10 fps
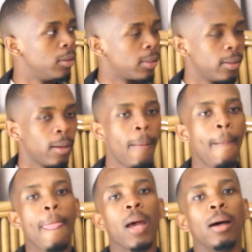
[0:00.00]
You say,
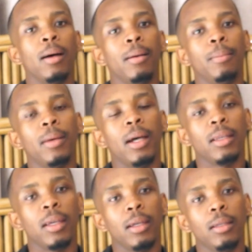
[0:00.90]

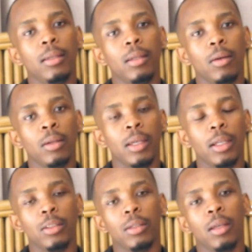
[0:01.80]
again,
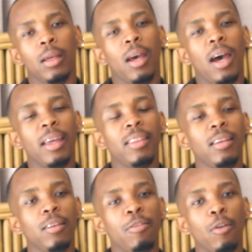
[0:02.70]
okay, I
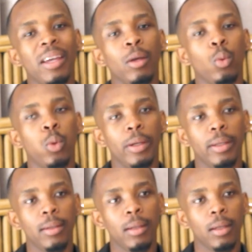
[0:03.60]
think for a
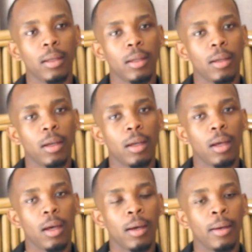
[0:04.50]
queen,
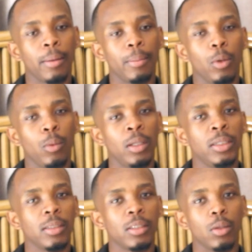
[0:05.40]
we're
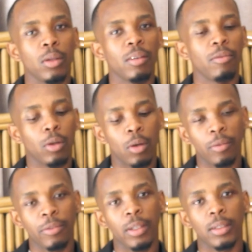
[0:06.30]
just looking for
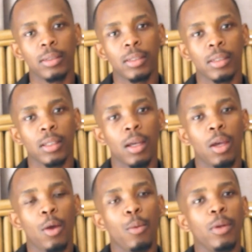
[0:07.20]
confidence,
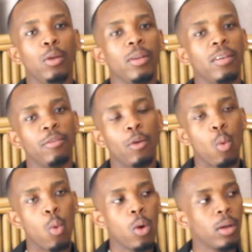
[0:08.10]
we're looking for
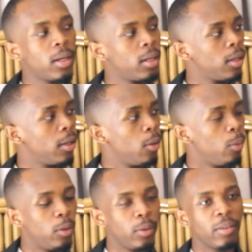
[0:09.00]
work,
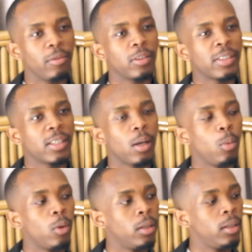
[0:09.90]
we're looking for
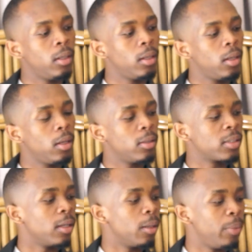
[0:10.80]
someone who's
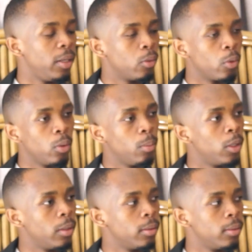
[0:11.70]
gonna be a role
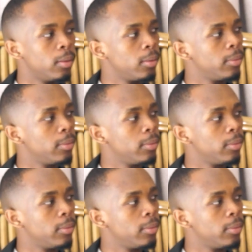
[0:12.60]
model.